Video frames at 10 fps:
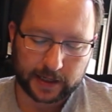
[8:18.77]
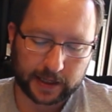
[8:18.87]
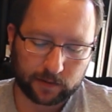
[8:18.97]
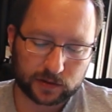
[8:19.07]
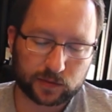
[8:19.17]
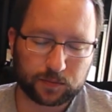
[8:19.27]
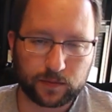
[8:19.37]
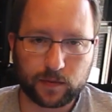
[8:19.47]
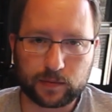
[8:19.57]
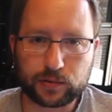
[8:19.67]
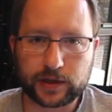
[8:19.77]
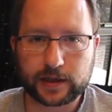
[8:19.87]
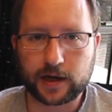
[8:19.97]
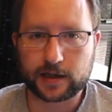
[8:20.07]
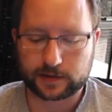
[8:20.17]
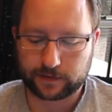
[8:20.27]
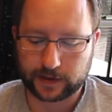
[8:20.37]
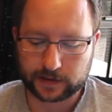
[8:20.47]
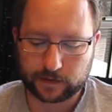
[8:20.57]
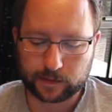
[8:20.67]
That was pretty cost
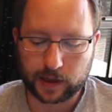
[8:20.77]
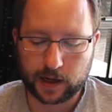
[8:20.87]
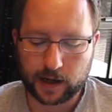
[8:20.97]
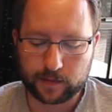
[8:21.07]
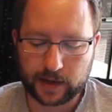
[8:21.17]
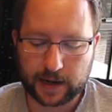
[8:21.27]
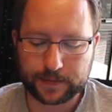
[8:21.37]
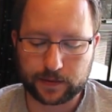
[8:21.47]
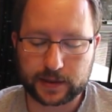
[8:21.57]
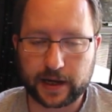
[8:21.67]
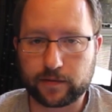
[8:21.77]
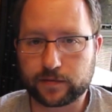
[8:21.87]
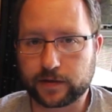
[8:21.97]
effective. I mean, I'm happy with that one.